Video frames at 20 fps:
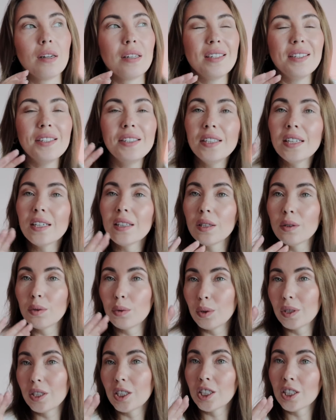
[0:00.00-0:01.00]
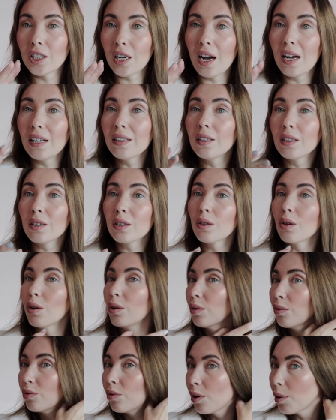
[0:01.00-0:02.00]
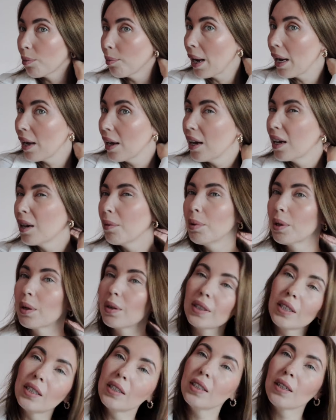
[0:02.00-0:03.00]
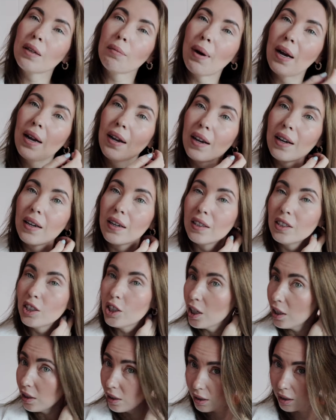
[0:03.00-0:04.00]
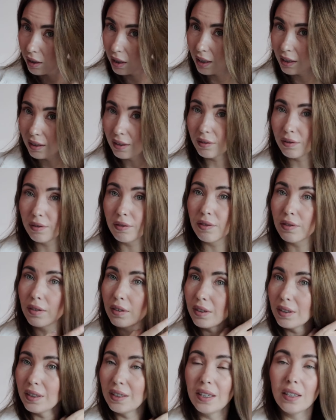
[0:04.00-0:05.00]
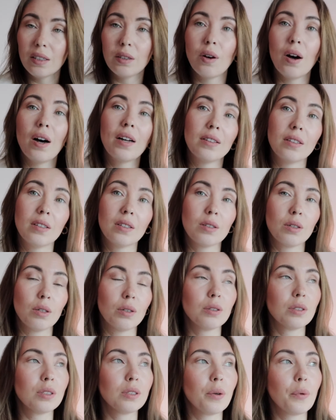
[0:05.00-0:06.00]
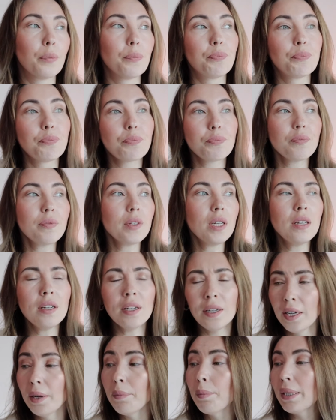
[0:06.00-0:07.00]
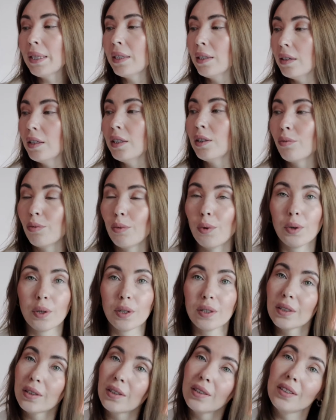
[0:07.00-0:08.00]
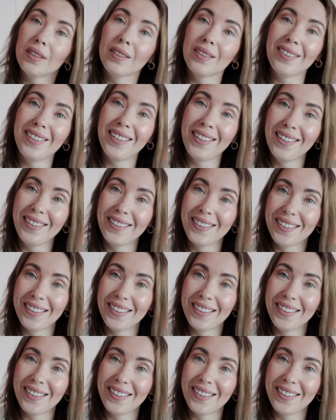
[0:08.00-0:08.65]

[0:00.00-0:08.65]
yellowish undertone for my hair, because I think my hair in general have yellow undertone. So Yeah, but it works. It really,